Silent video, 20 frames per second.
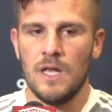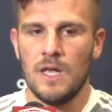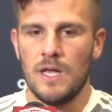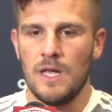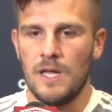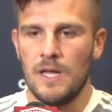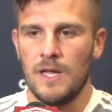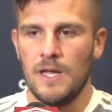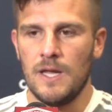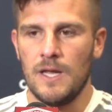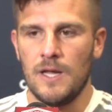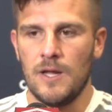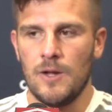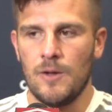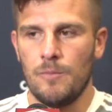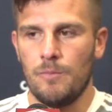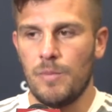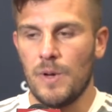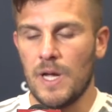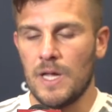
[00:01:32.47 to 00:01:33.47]

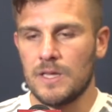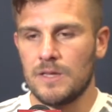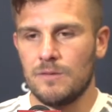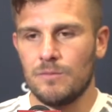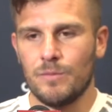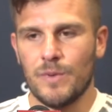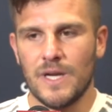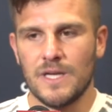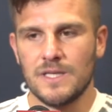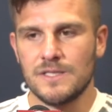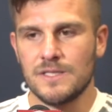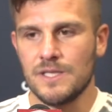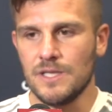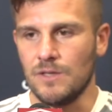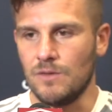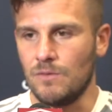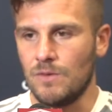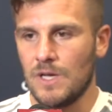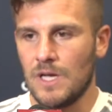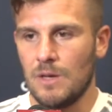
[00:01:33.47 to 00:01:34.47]
But still,